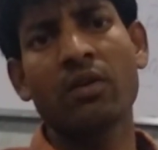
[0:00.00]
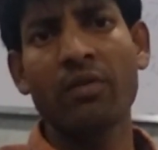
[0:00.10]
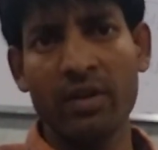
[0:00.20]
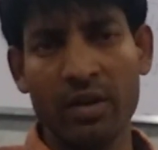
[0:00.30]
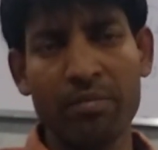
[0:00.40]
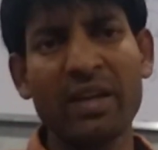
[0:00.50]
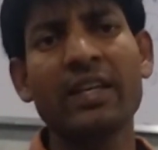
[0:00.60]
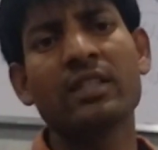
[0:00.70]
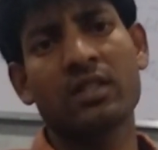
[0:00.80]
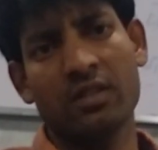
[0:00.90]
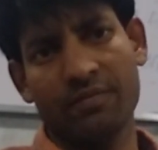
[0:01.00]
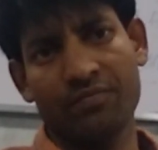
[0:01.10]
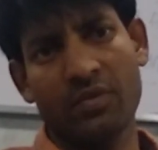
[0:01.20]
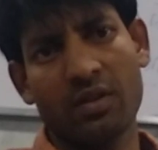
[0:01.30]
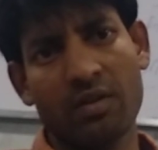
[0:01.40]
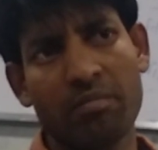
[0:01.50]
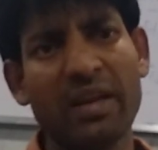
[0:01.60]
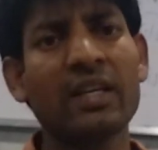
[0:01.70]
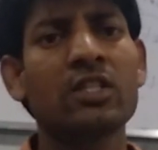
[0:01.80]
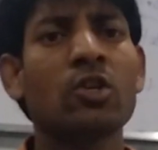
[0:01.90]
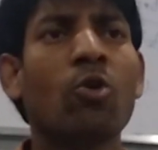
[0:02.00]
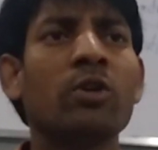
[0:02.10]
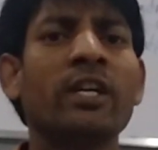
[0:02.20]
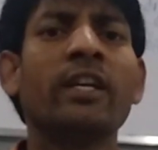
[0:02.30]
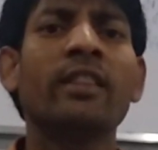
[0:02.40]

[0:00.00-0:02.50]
very biggest continent